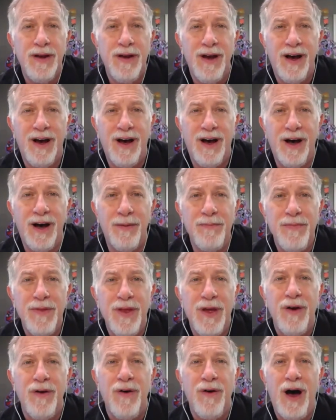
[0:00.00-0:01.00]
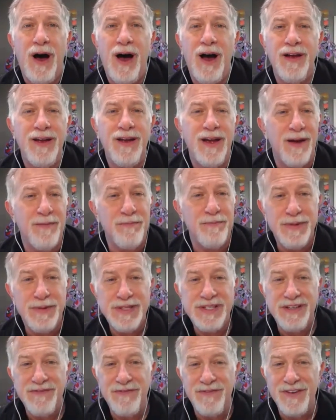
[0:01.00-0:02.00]
I'm
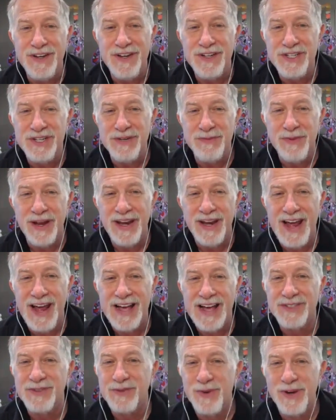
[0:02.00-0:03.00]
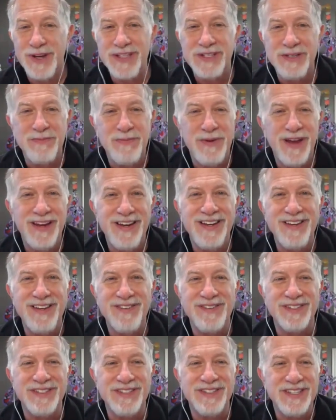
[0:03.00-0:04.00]
busy finishing my last crazy painting. You
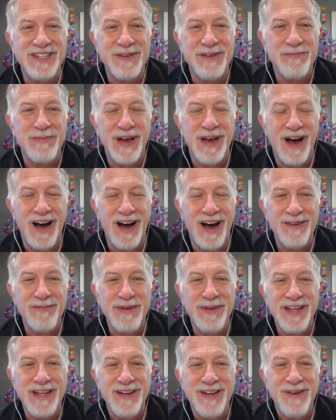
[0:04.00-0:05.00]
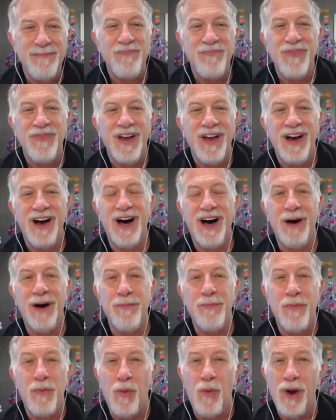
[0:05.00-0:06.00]
can see it behind me.
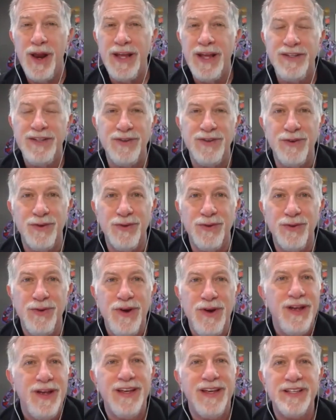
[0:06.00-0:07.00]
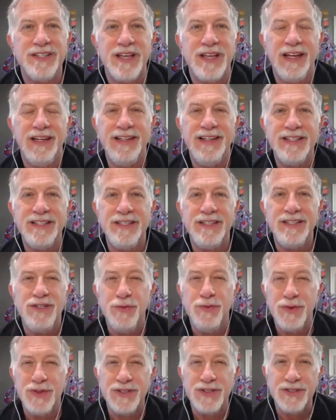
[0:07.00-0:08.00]
What I do is I listen
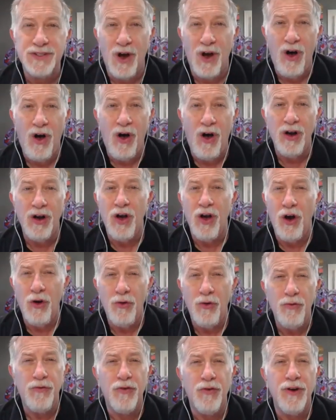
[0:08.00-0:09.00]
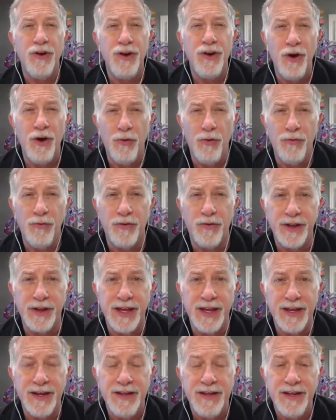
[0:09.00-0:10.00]
to a song over and over
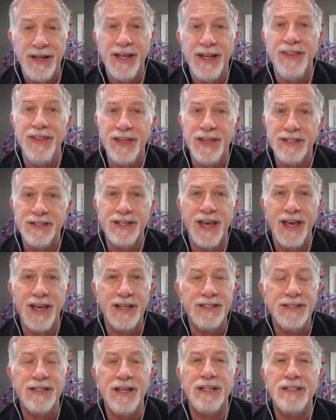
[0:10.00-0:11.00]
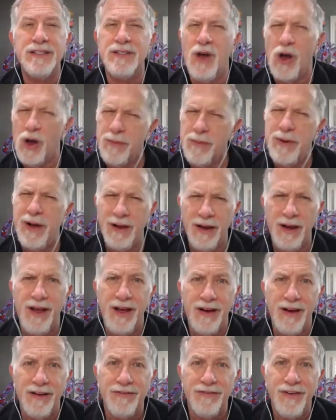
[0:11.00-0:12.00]
again, in this case, a song about
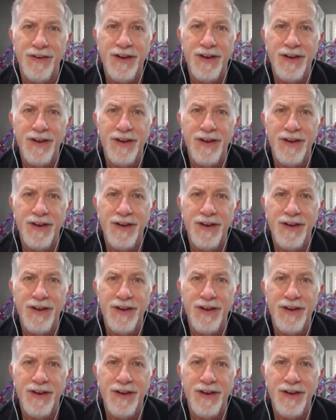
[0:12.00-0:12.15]
love,